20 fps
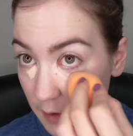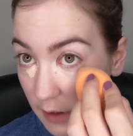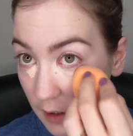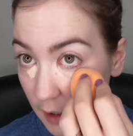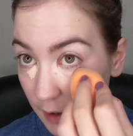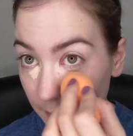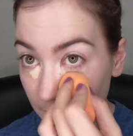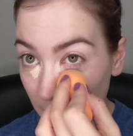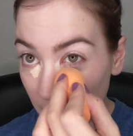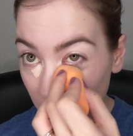to
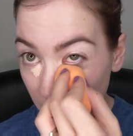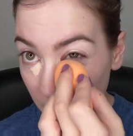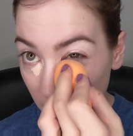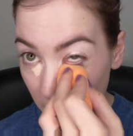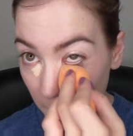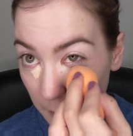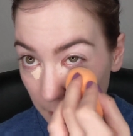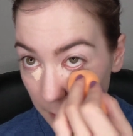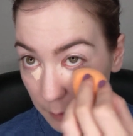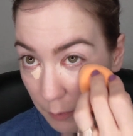give it a
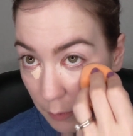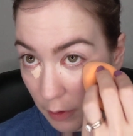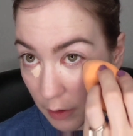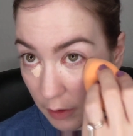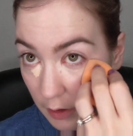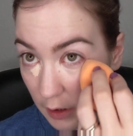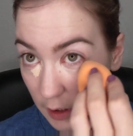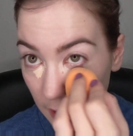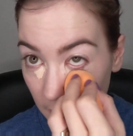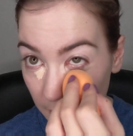little bit more
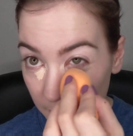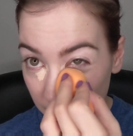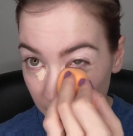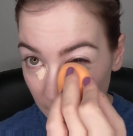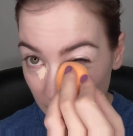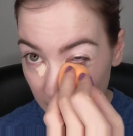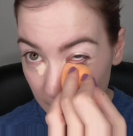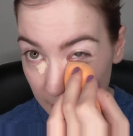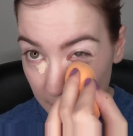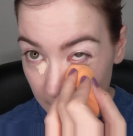
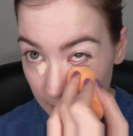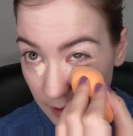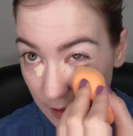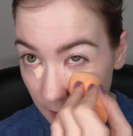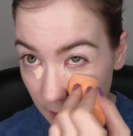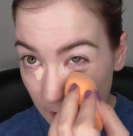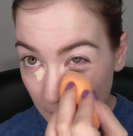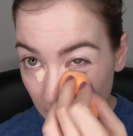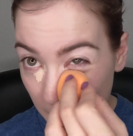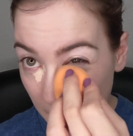coverage.
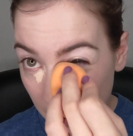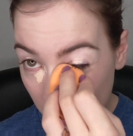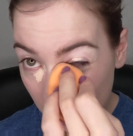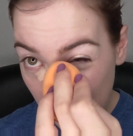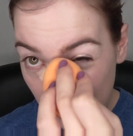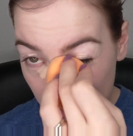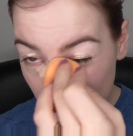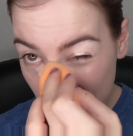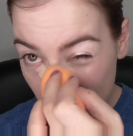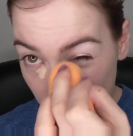
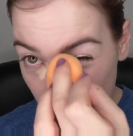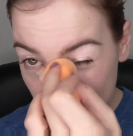And that